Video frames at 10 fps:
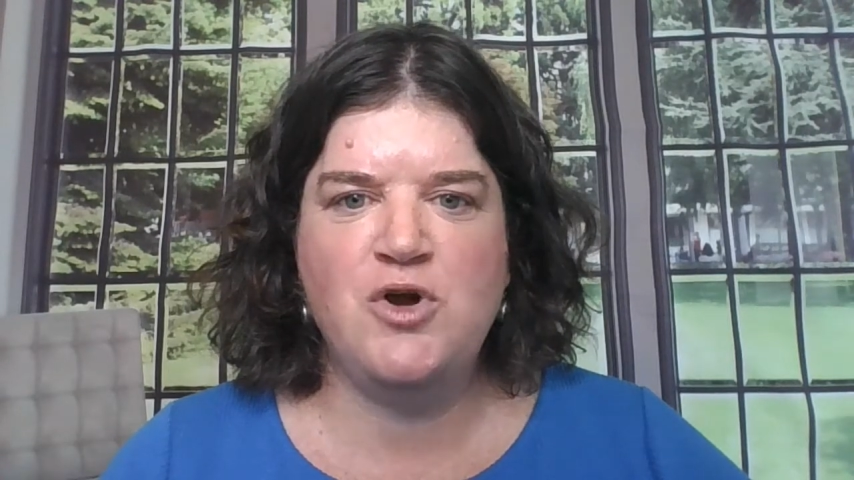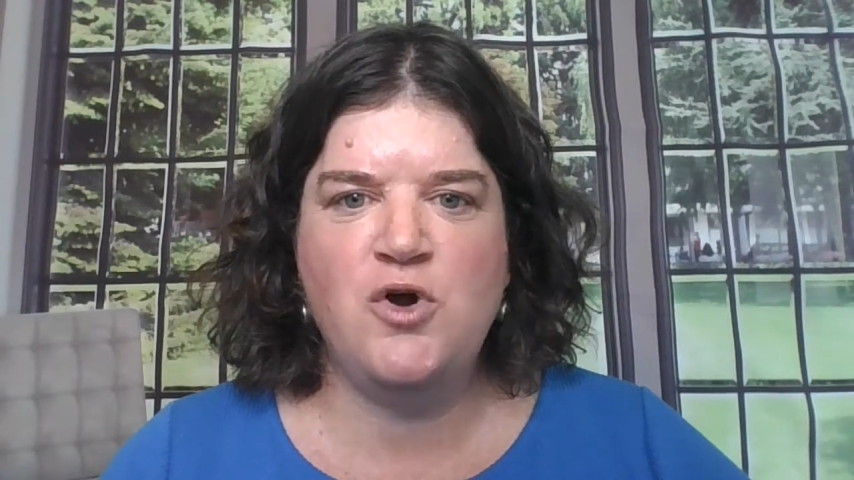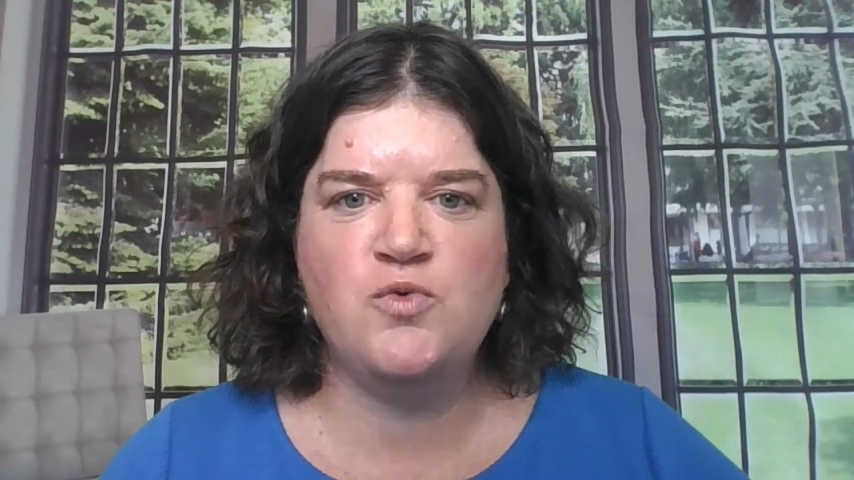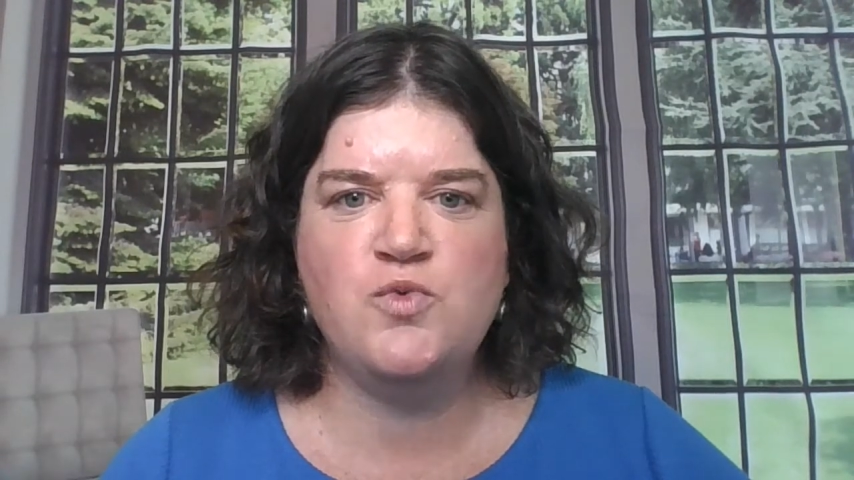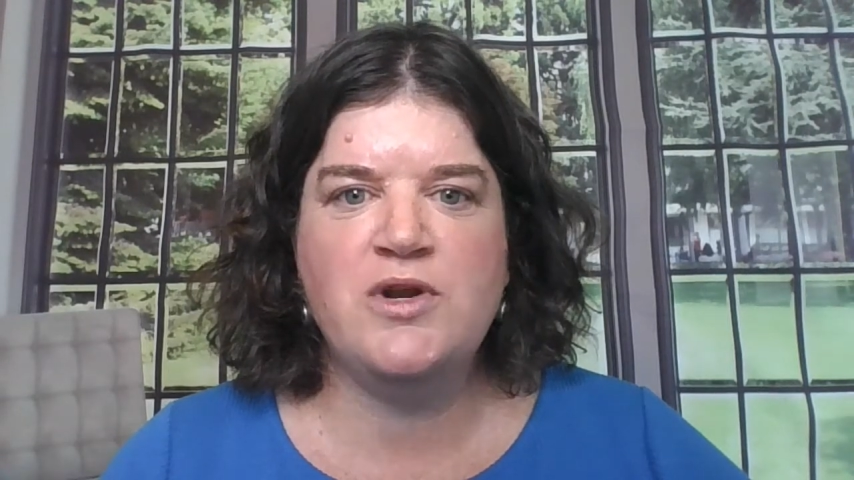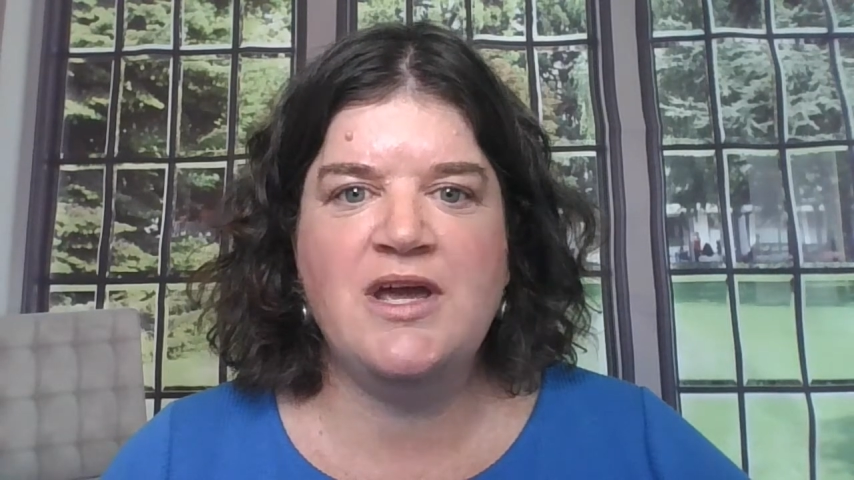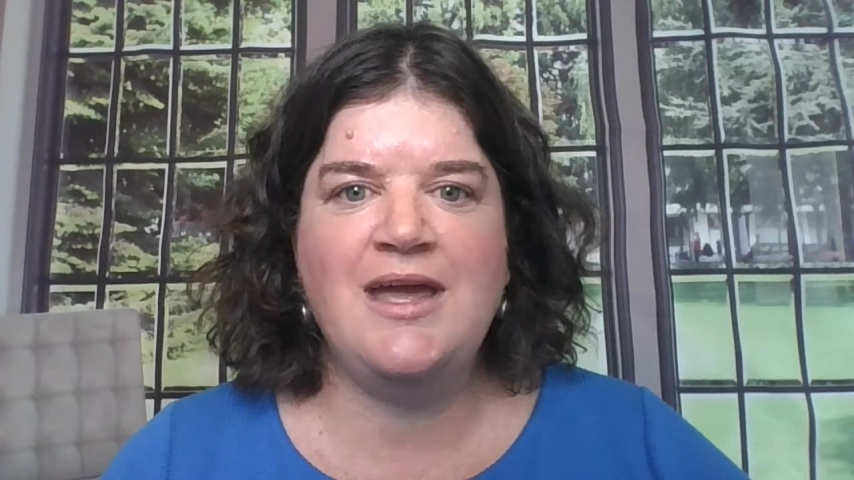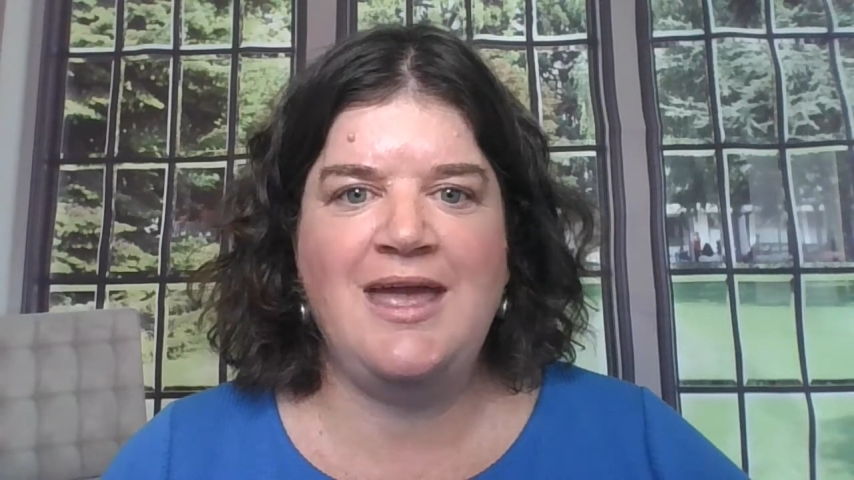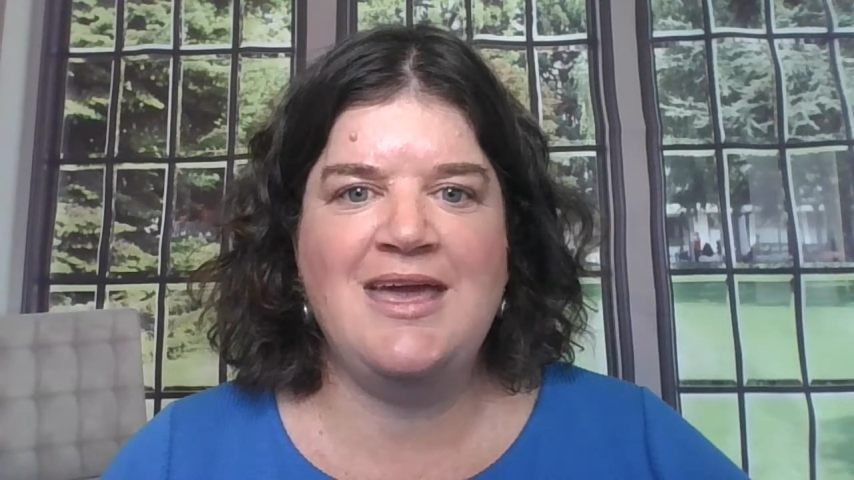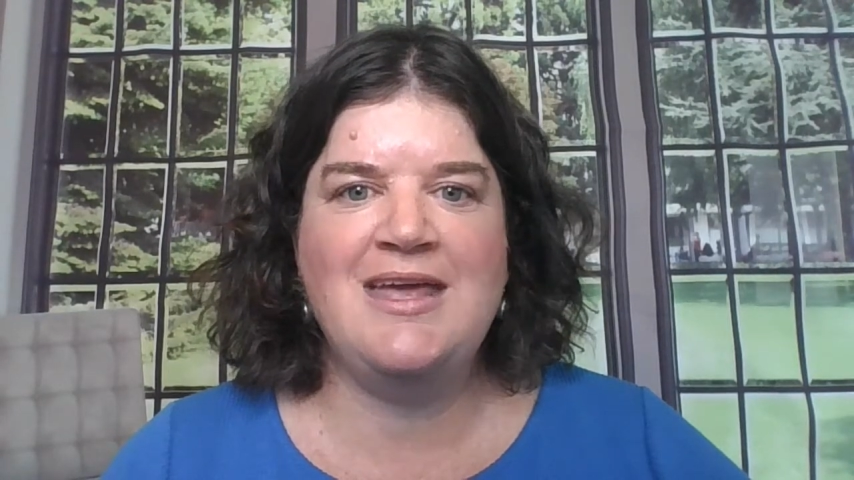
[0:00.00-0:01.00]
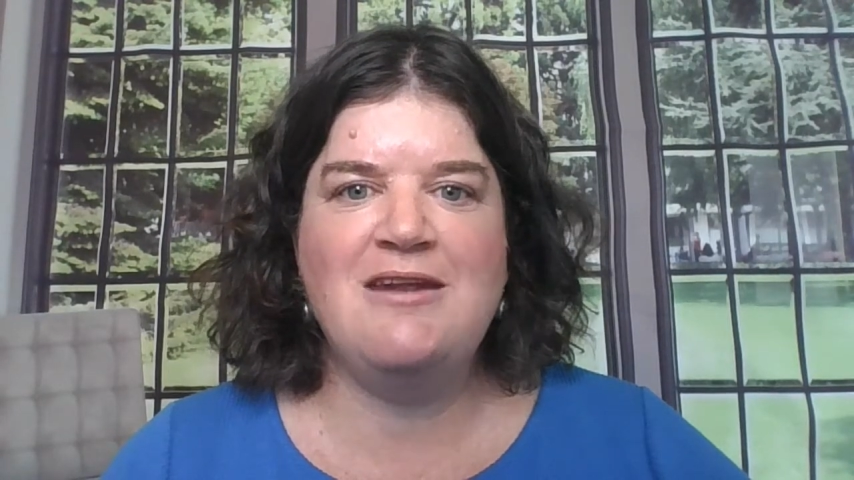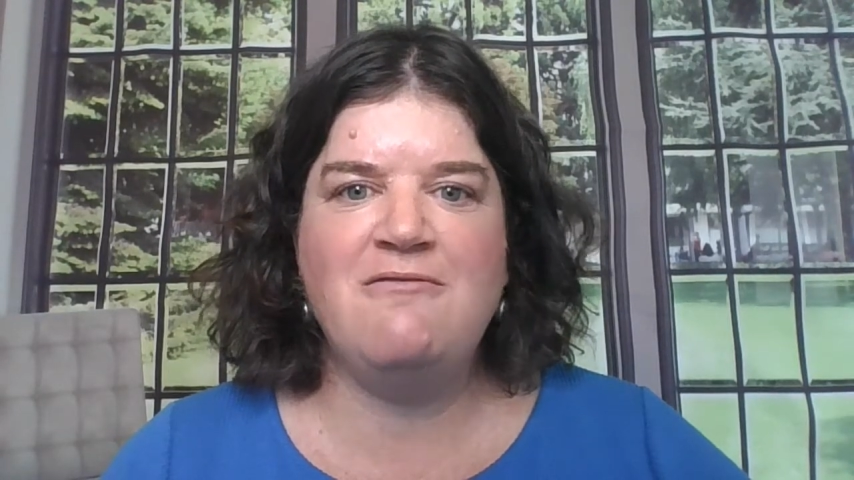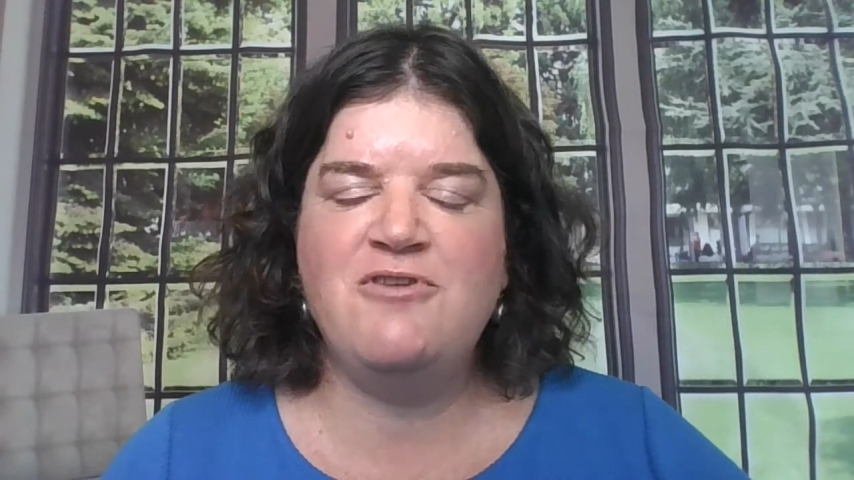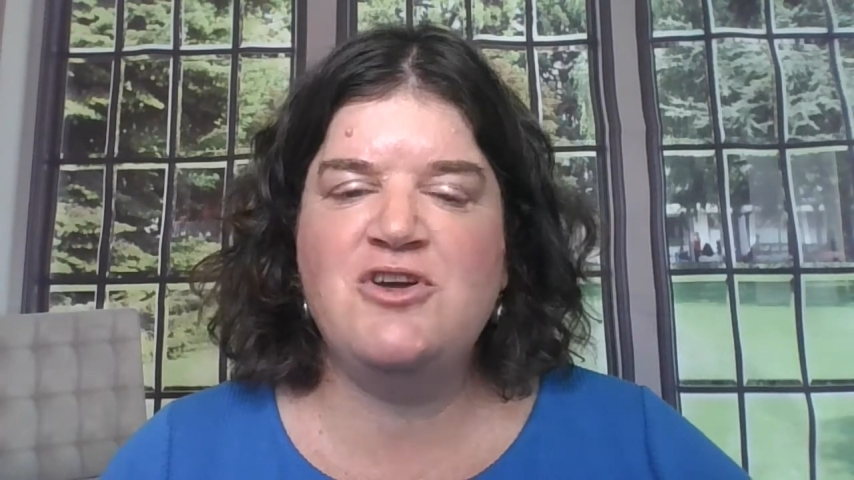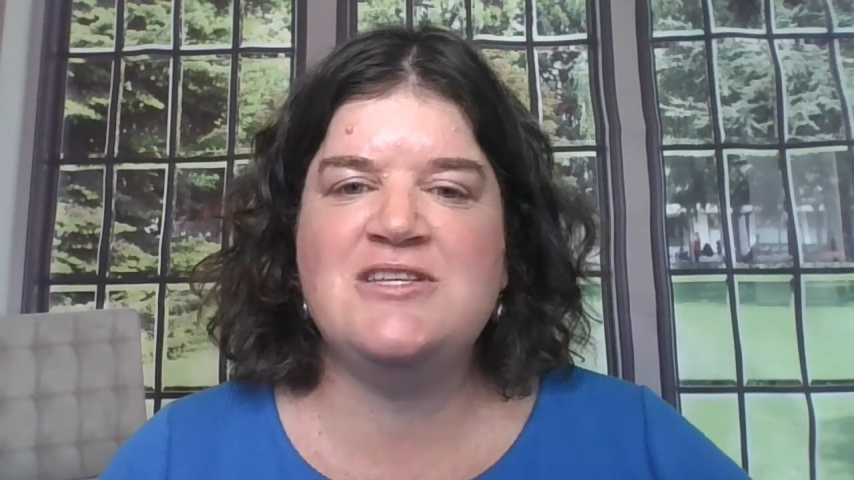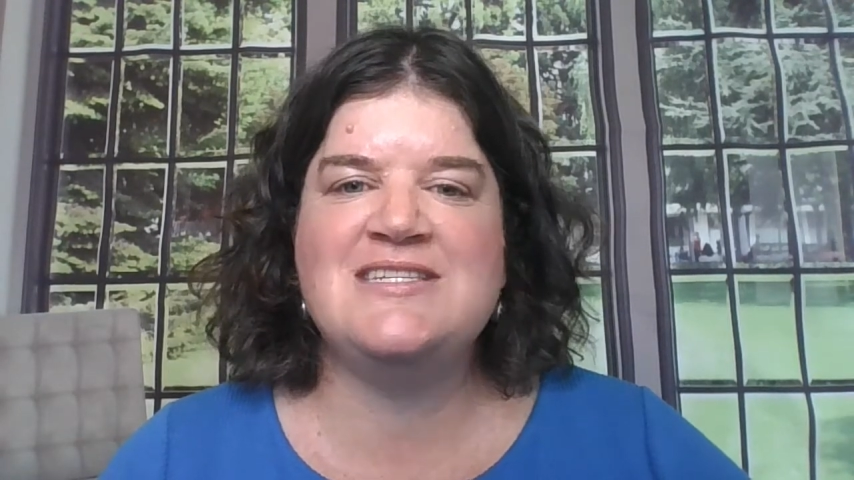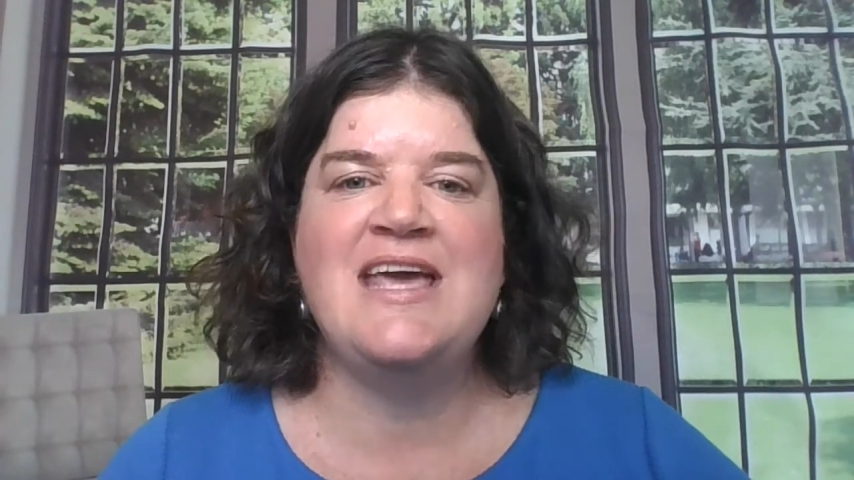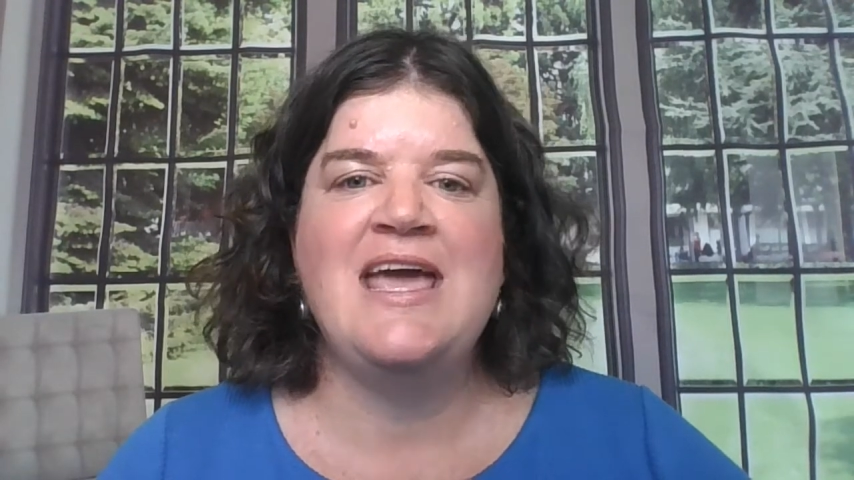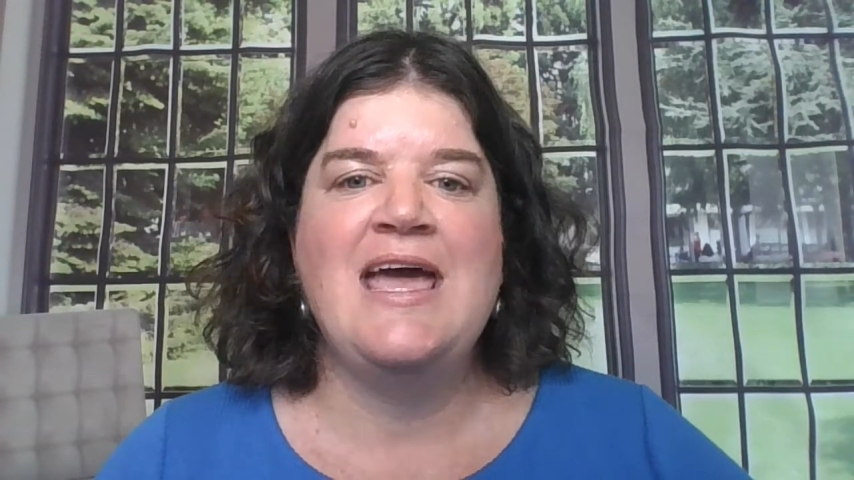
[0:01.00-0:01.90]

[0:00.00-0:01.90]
cold water in first,